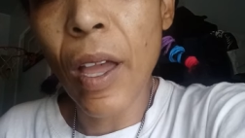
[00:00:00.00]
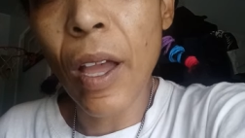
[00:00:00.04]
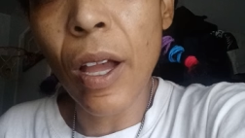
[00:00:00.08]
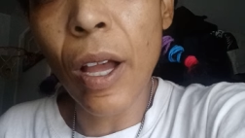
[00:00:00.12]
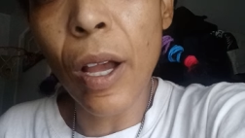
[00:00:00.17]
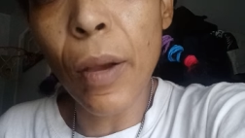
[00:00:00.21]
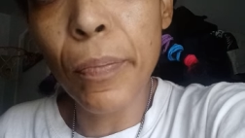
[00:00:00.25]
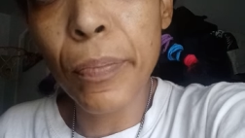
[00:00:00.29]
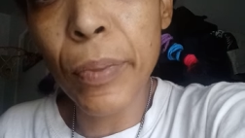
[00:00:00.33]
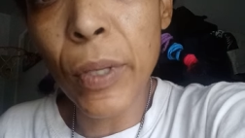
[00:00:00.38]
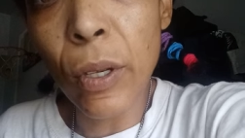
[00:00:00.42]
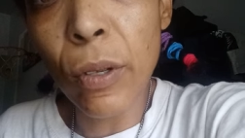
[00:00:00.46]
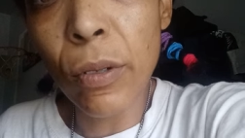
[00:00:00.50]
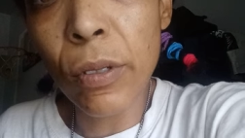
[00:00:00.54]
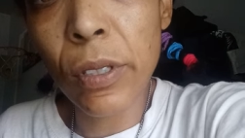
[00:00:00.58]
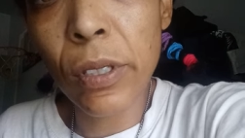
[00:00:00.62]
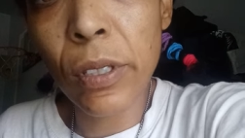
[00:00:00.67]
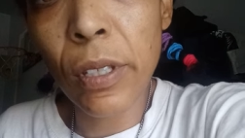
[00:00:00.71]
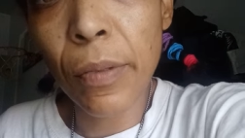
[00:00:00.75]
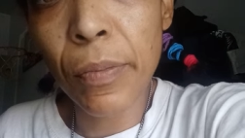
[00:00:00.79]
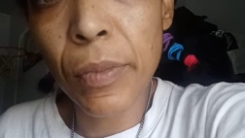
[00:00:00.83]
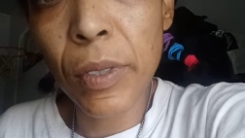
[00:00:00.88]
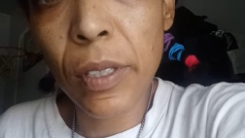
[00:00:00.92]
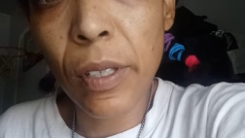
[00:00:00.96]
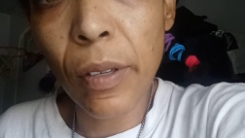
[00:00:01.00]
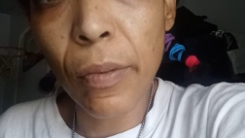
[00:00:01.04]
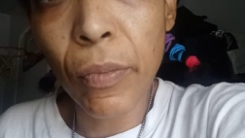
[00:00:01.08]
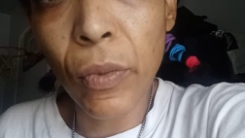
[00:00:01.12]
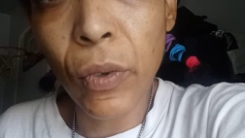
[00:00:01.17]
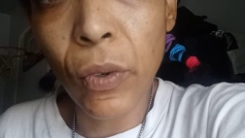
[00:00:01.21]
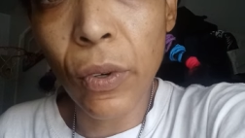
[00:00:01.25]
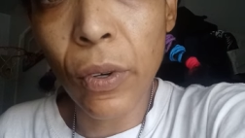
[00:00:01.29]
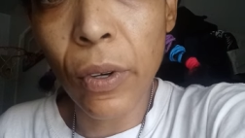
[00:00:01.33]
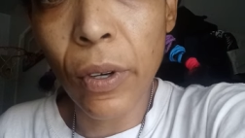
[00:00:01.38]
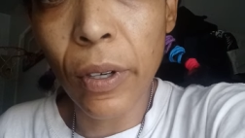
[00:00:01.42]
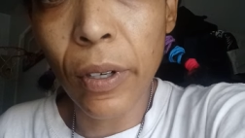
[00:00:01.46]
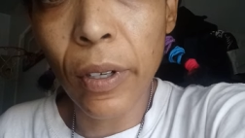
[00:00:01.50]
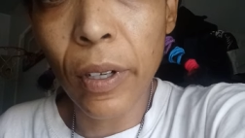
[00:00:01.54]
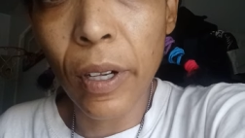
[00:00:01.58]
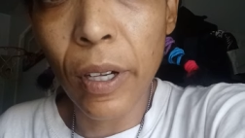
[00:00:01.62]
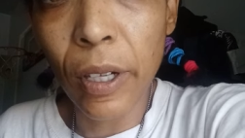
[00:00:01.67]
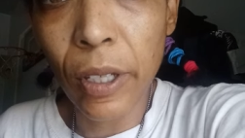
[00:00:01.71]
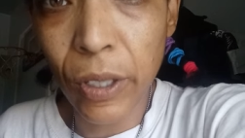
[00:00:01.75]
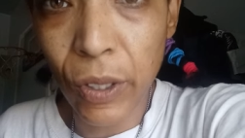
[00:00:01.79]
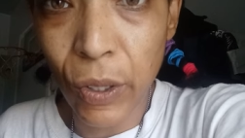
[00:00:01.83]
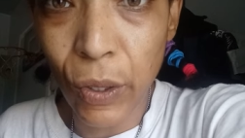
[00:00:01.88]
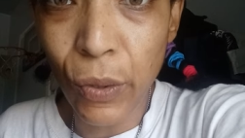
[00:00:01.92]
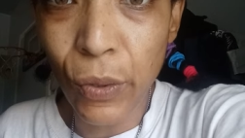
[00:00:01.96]
abuse them some more,
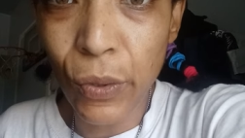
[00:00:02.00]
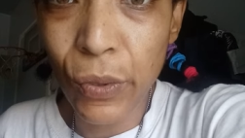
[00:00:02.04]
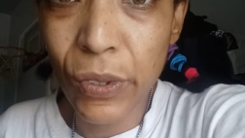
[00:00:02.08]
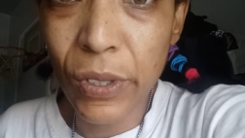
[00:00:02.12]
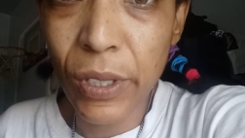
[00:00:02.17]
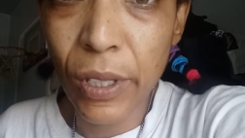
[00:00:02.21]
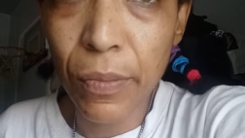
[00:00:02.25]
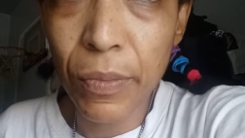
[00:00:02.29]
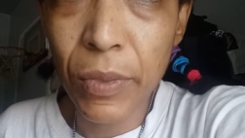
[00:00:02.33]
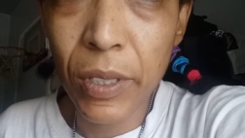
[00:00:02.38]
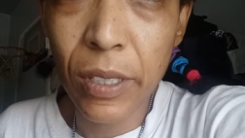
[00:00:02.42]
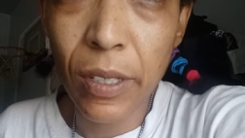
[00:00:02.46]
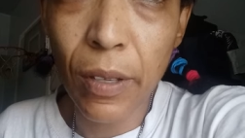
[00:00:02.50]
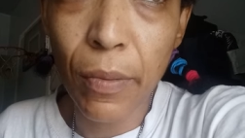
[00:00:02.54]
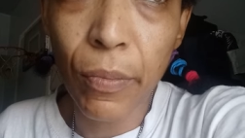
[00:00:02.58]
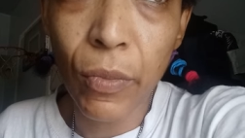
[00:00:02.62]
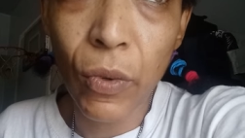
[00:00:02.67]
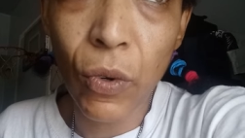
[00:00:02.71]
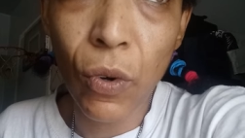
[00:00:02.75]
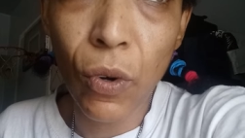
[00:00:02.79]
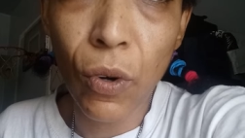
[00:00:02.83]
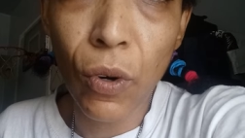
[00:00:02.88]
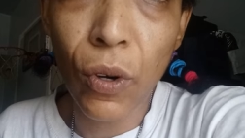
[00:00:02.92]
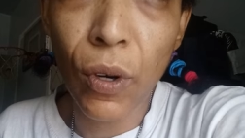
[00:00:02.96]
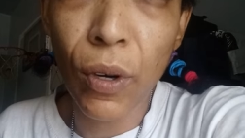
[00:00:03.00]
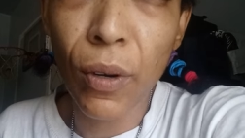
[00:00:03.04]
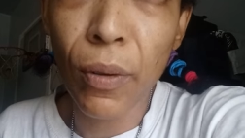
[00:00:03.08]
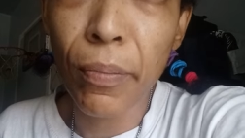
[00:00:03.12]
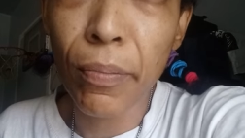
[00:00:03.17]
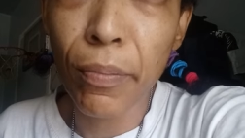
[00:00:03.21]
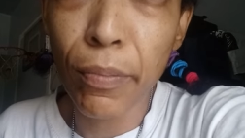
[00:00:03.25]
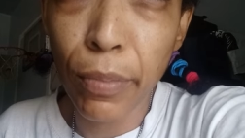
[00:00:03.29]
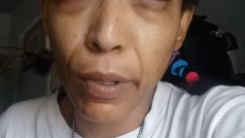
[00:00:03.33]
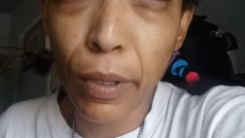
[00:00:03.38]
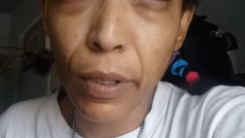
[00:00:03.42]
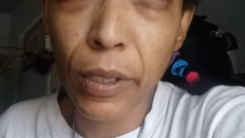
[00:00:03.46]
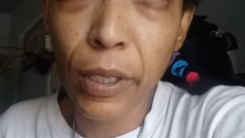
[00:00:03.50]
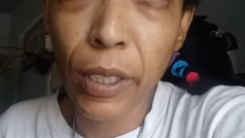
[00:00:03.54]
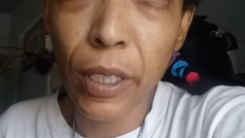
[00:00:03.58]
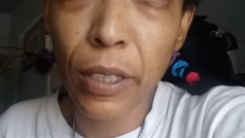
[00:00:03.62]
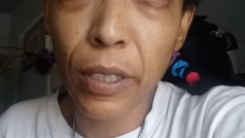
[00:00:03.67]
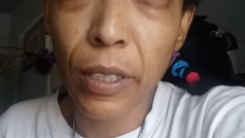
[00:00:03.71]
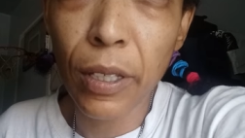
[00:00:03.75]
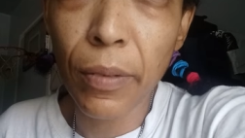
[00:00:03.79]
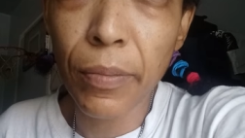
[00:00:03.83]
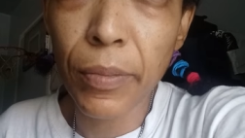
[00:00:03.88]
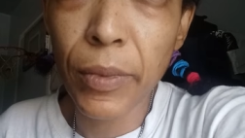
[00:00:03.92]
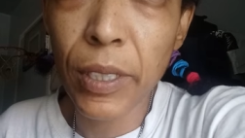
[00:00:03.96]
accuse them some more, bully
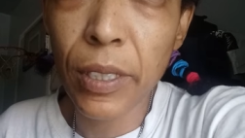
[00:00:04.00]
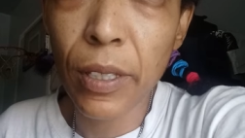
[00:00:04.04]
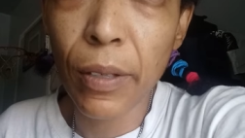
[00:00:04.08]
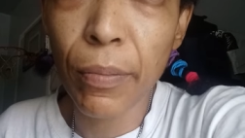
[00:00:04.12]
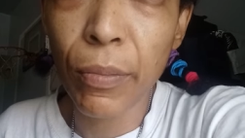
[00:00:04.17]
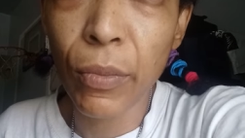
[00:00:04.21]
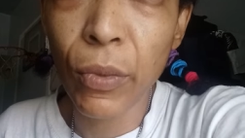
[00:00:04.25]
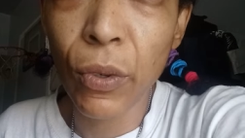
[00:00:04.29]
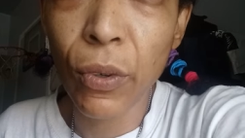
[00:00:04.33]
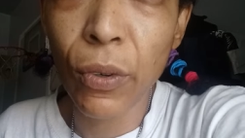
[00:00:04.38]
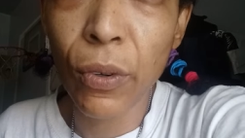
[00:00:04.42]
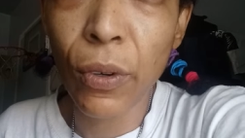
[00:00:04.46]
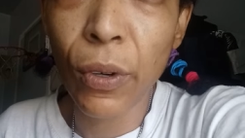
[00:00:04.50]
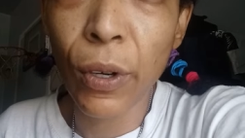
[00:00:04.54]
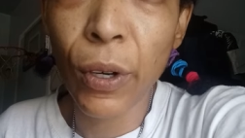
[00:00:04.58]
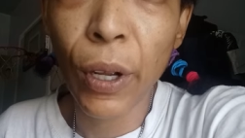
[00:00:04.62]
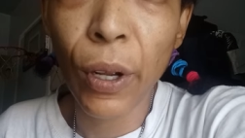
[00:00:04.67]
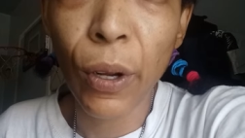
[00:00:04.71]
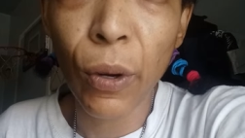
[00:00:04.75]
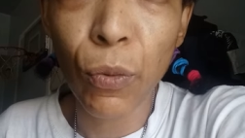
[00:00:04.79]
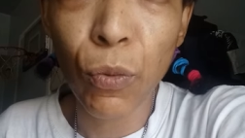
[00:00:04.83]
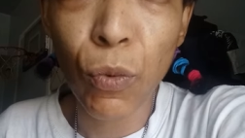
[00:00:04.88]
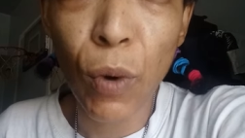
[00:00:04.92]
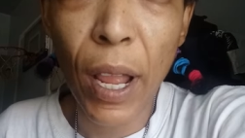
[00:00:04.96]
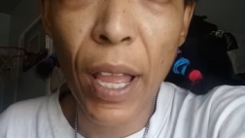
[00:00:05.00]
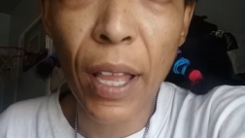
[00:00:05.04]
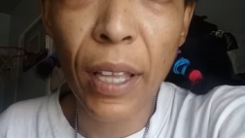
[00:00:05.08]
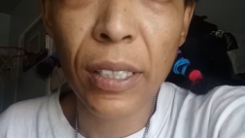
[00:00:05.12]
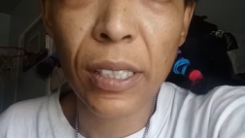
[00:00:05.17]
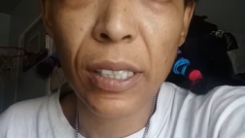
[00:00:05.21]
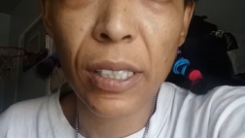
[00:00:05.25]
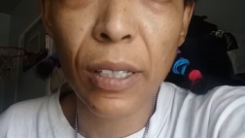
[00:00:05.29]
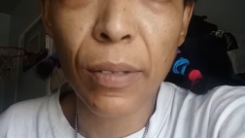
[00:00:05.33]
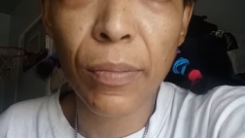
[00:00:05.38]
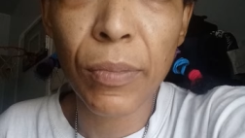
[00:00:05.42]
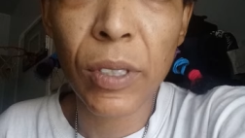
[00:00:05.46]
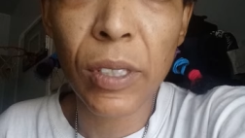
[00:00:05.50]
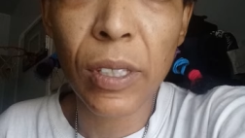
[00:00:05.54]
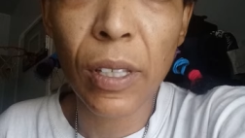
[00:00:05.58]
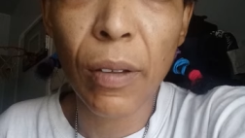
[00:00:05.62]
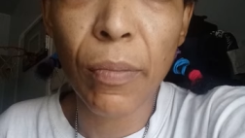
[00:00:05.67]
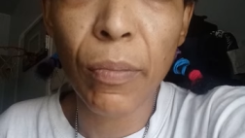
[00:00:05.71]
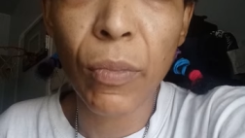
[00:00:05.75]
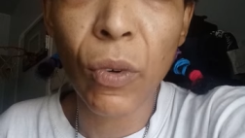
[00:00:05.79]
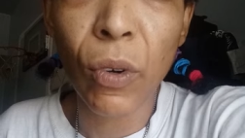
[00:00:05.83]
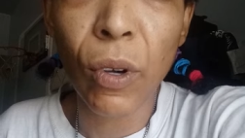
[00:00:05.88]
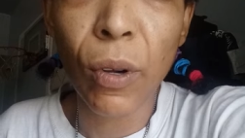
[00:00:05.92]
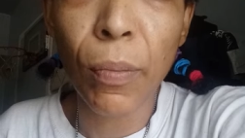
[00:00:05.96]
them some more, harass them
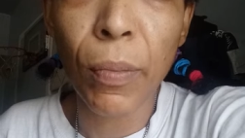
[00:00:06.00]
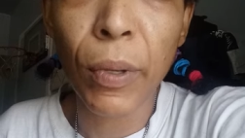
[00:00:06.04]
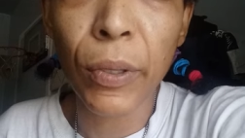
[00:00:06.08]
some more.